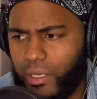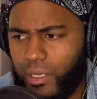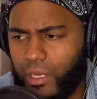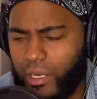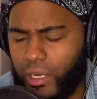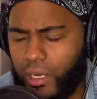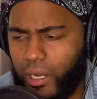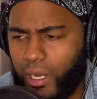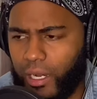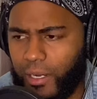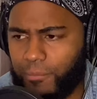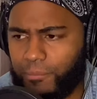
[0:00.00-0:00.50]

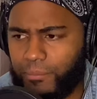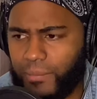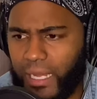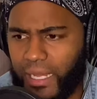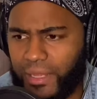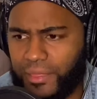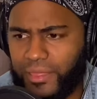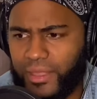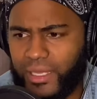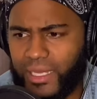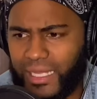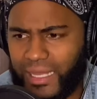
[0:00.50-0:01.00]
I
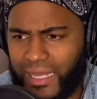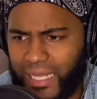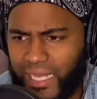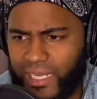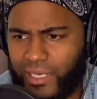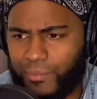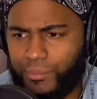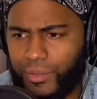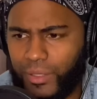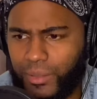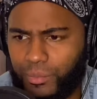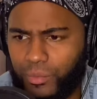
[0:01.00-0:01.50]
think a lot
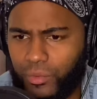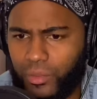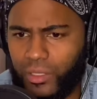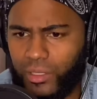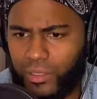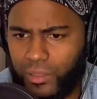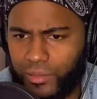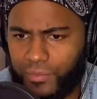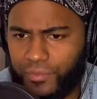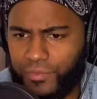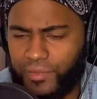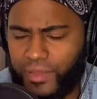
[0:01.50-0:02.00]
of people
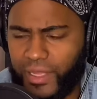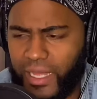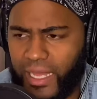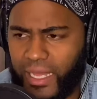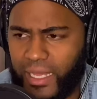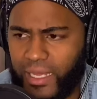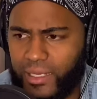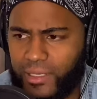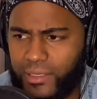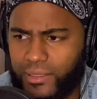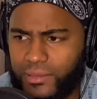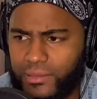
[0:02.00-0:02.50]
love
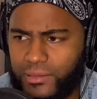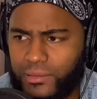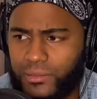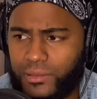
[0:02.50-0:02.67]
that,